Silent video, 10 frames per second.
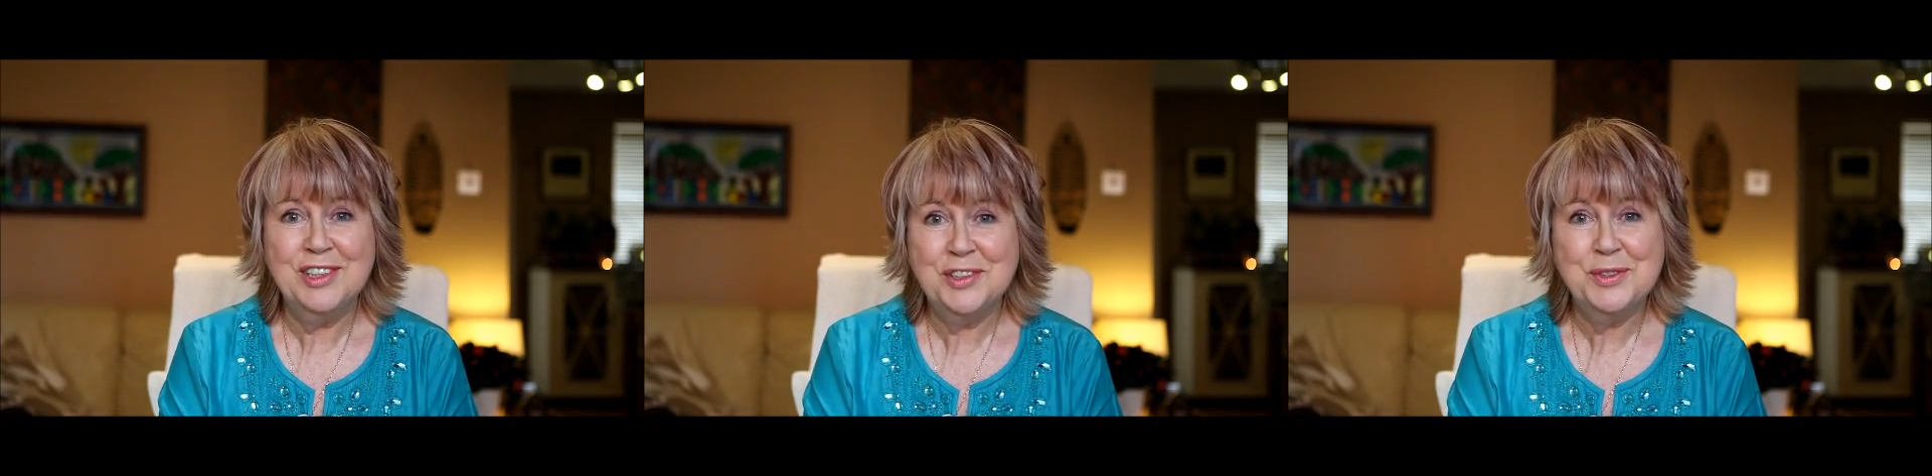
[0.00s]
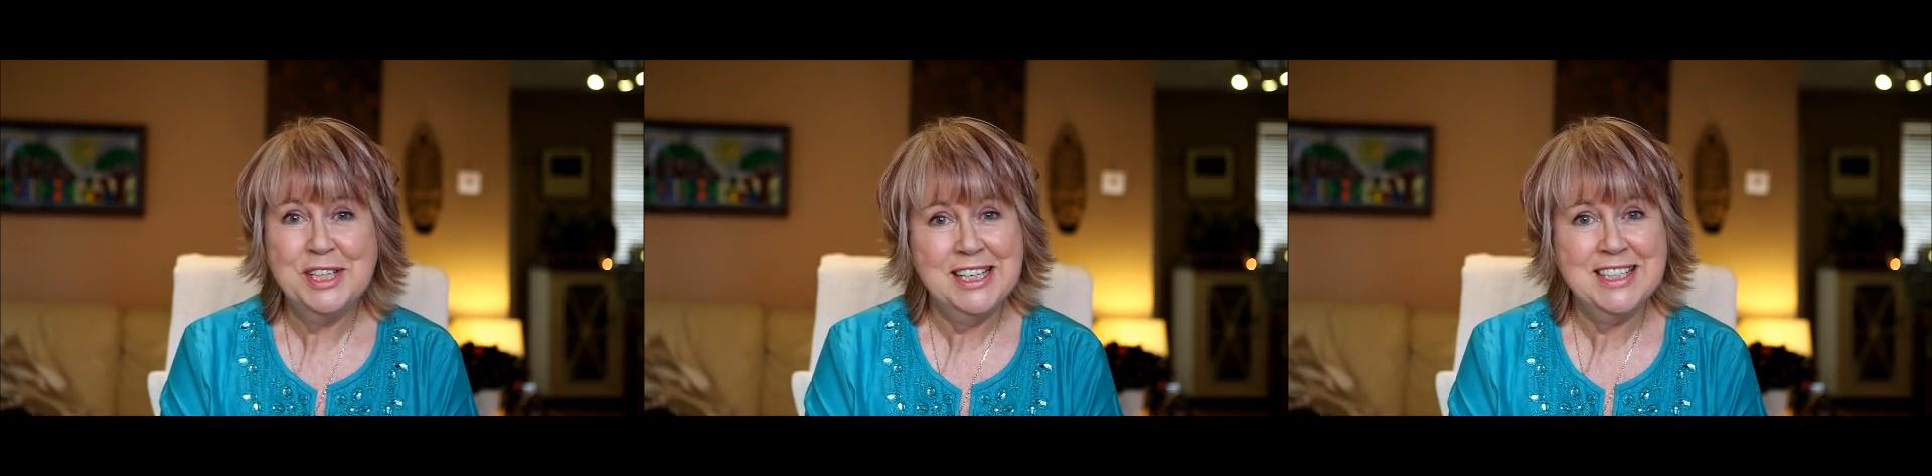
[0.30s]

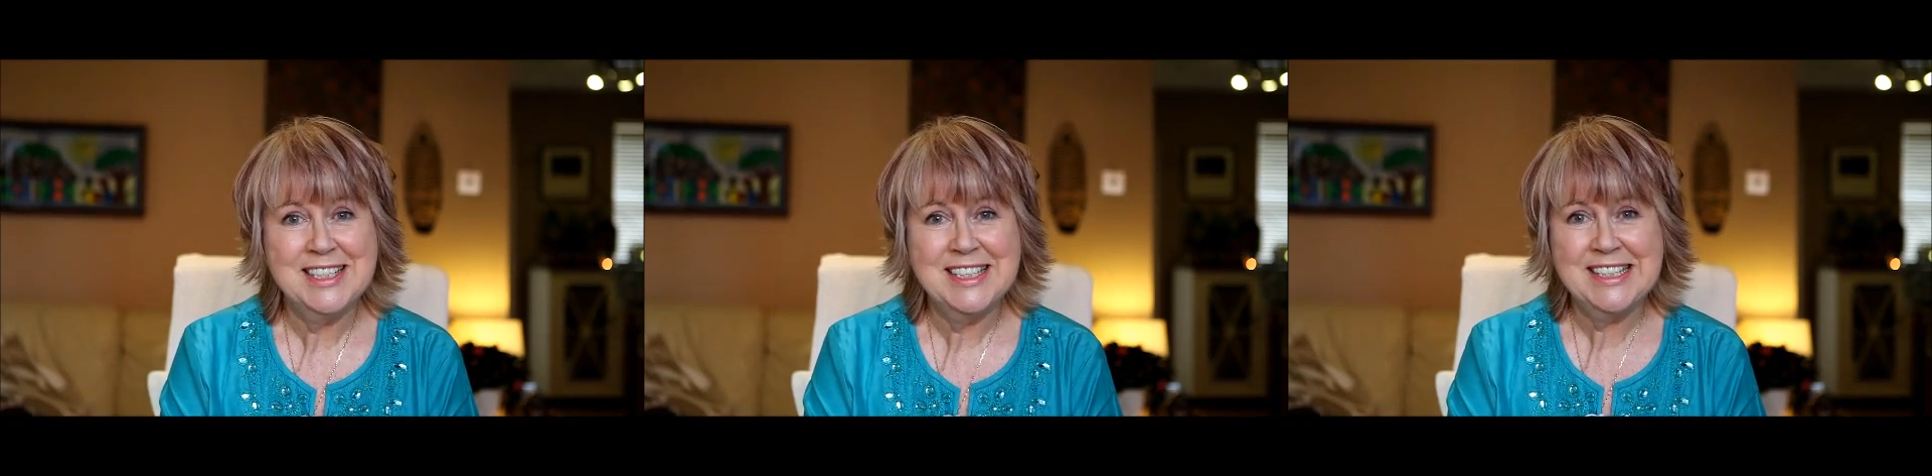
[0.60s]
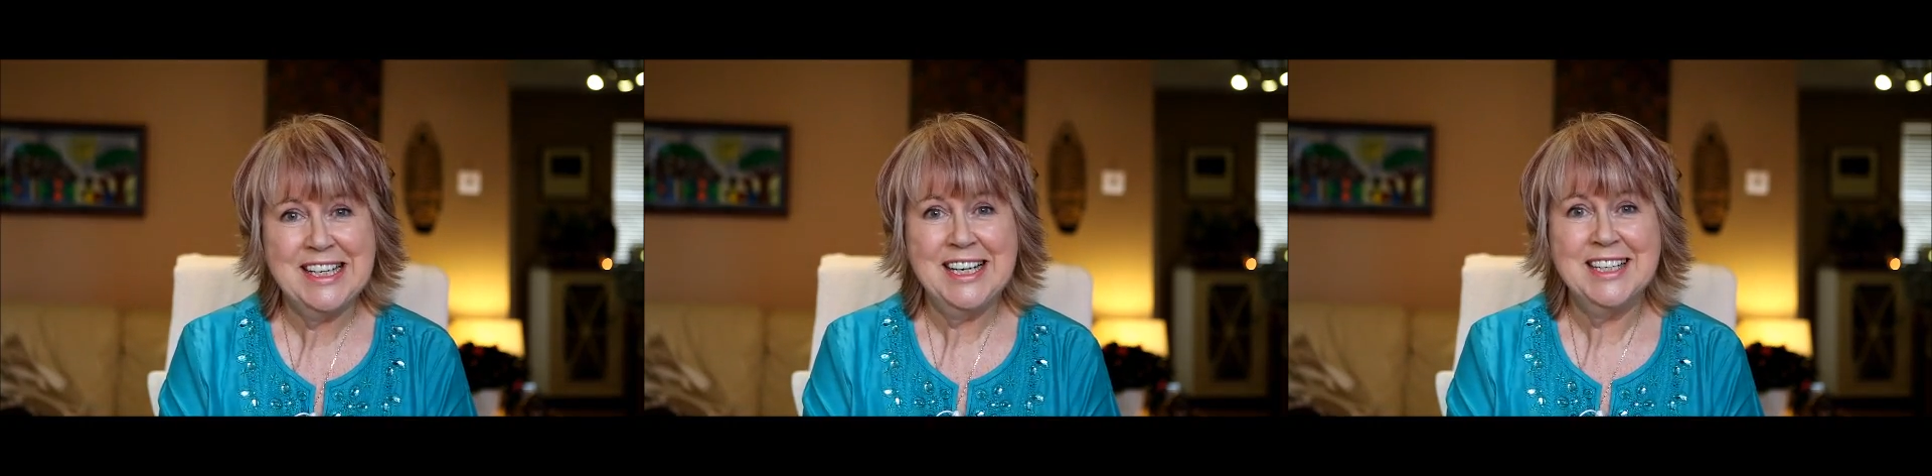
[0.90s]
according to
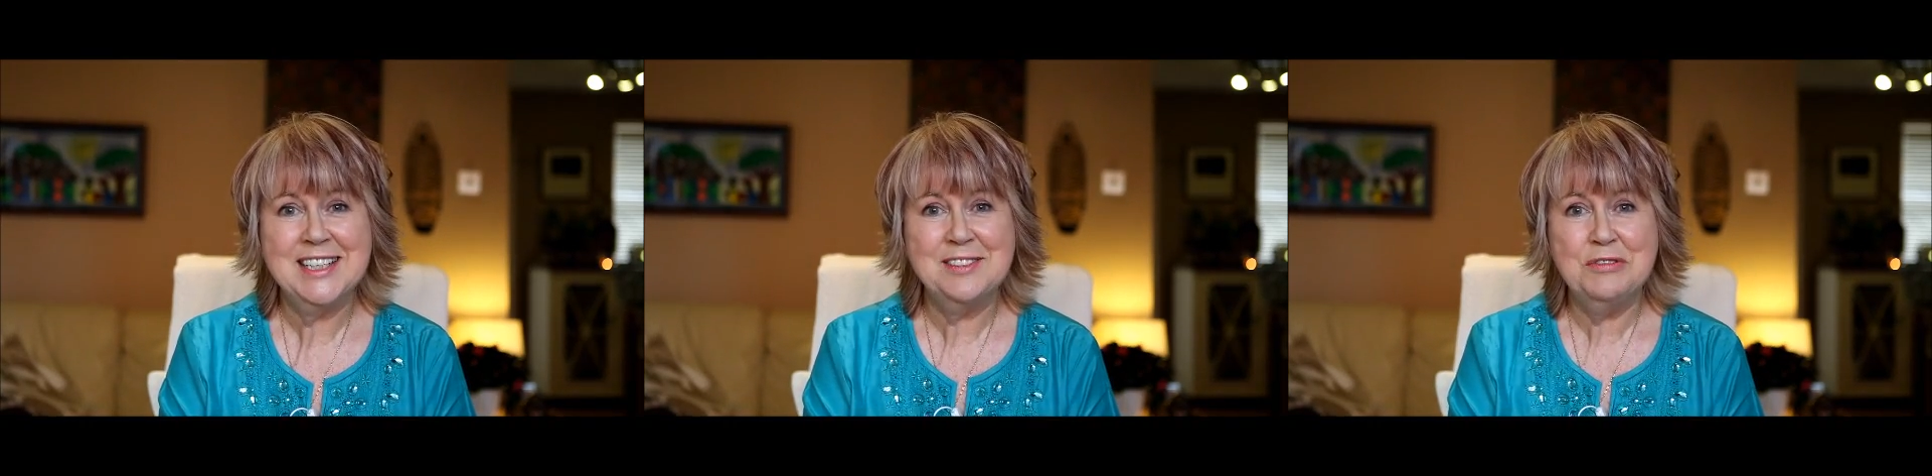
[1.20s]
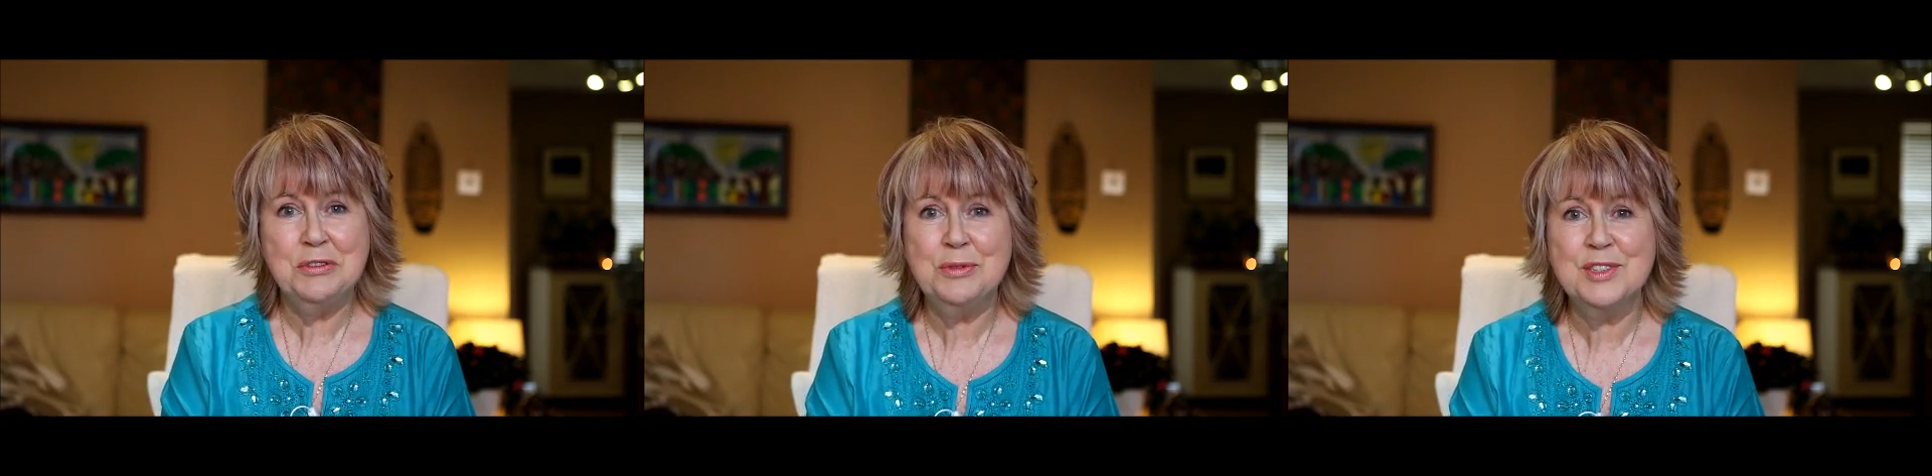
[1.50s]
society's
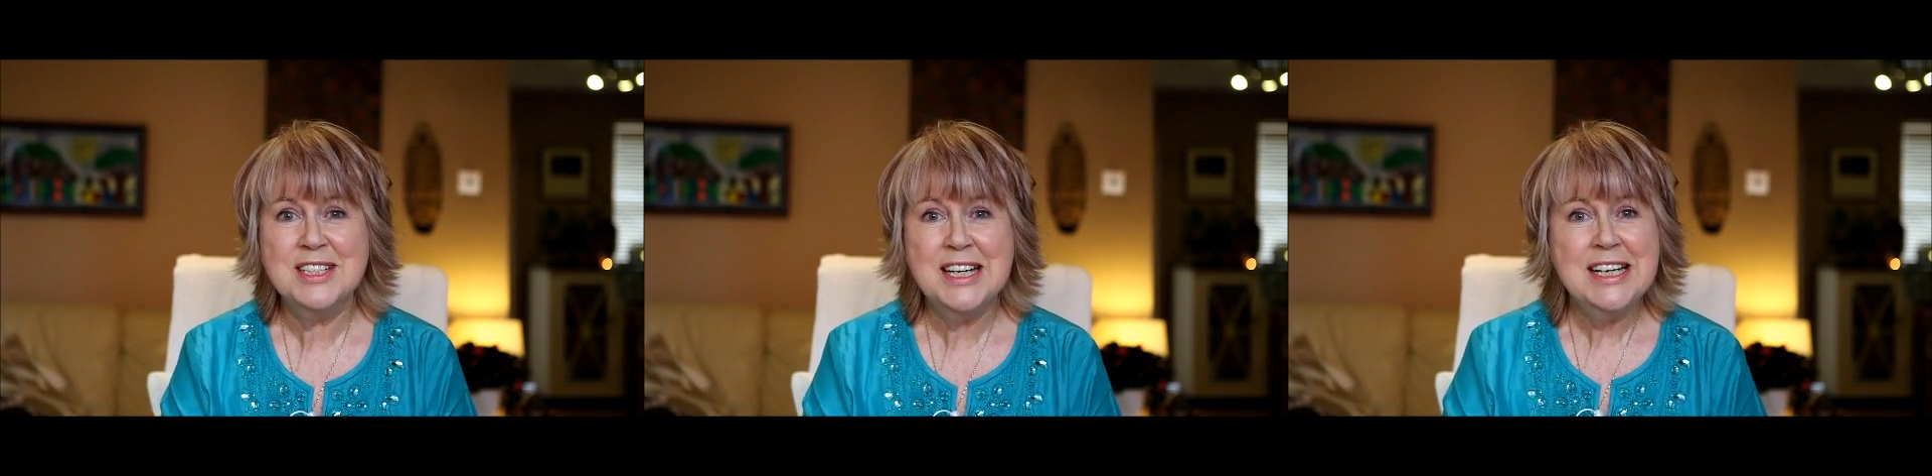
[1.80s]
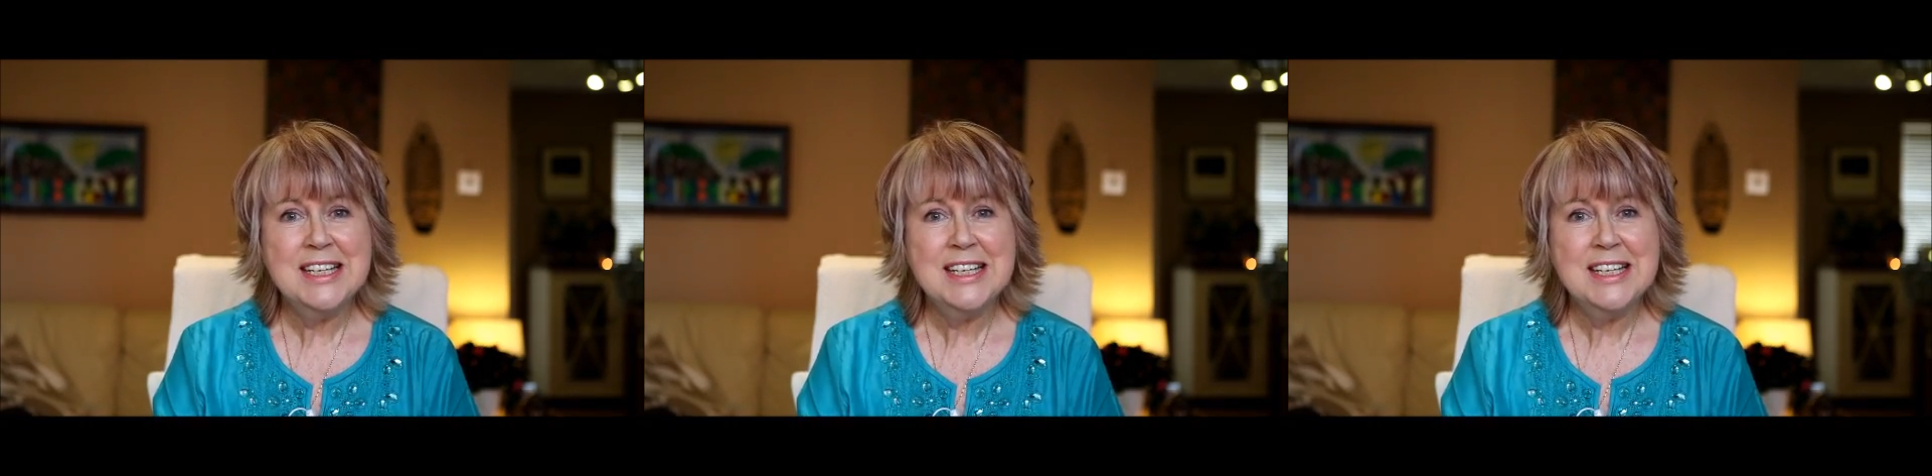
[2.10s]
rules,